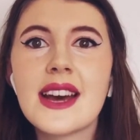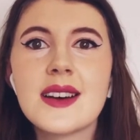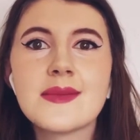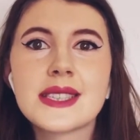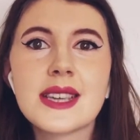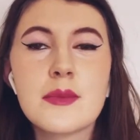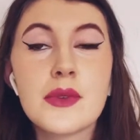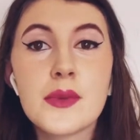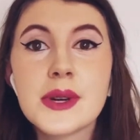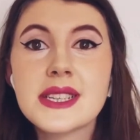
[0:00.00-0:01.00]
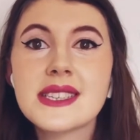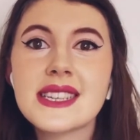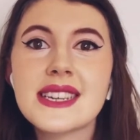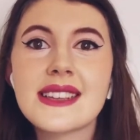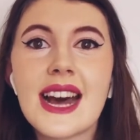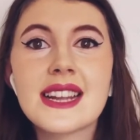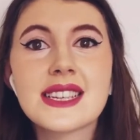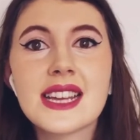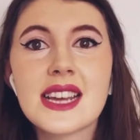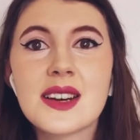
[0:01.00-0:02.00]
the type of wood, it
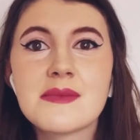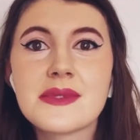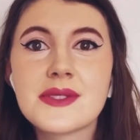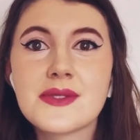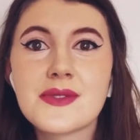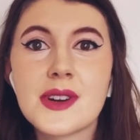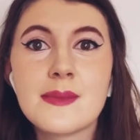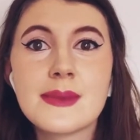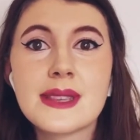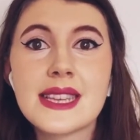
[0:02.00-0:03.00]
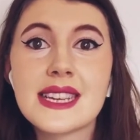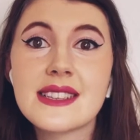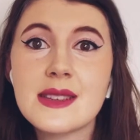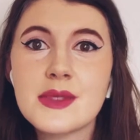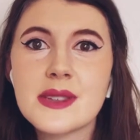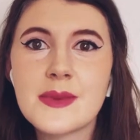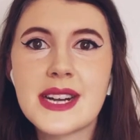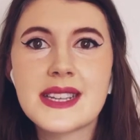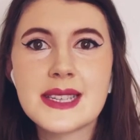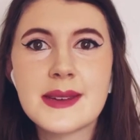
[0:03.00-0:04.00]
actually comes from the Egyptian
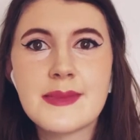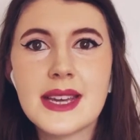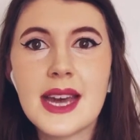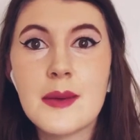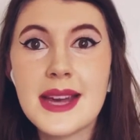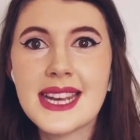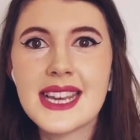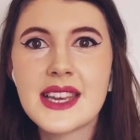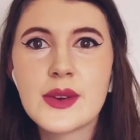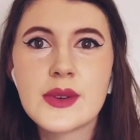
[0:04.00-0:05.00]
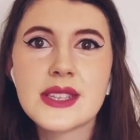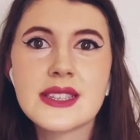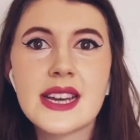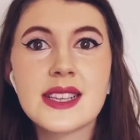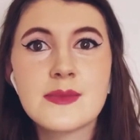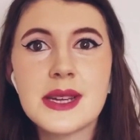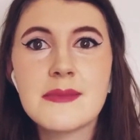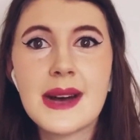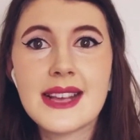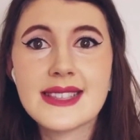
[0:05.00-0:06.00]
word hebeni, which has
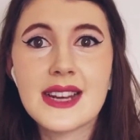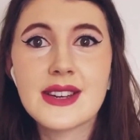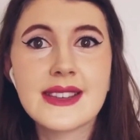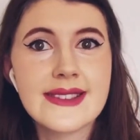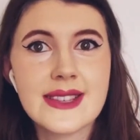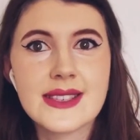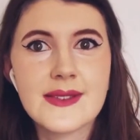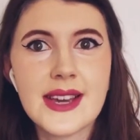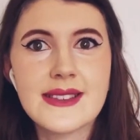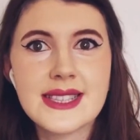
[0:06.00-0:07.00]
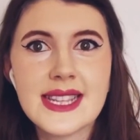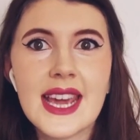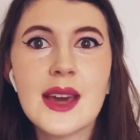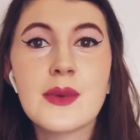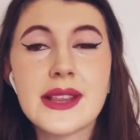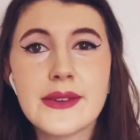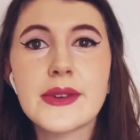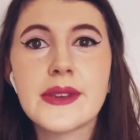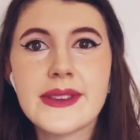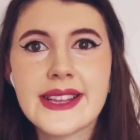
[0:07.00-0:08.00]
been passed down and still survives today, and we still
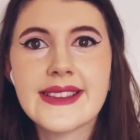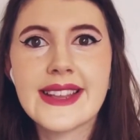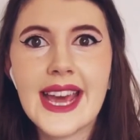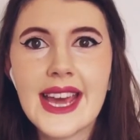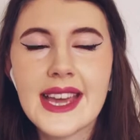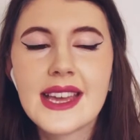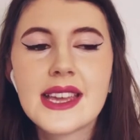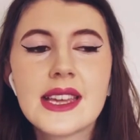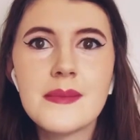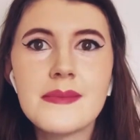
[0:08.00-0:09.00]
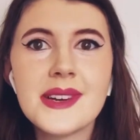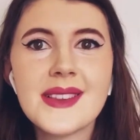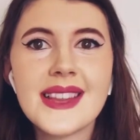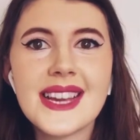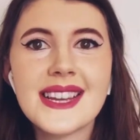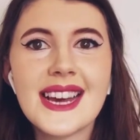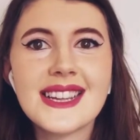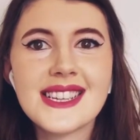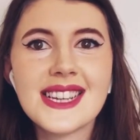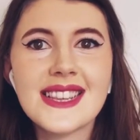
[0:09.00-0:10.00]
use it today. But then
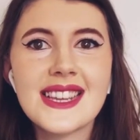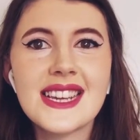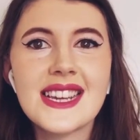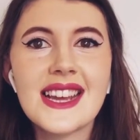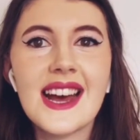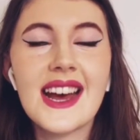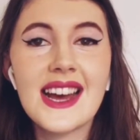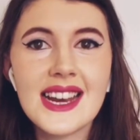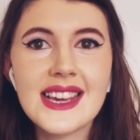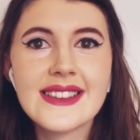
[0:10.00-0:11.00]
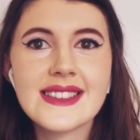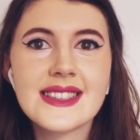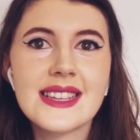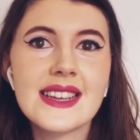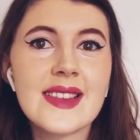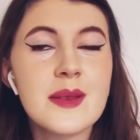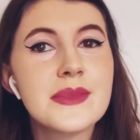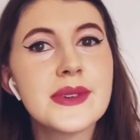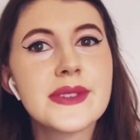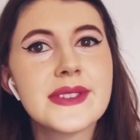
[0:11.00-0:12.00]
actually the earliest
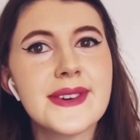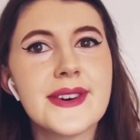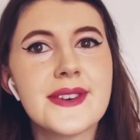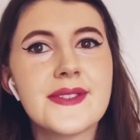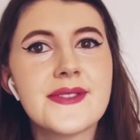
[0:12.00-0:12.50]
examples of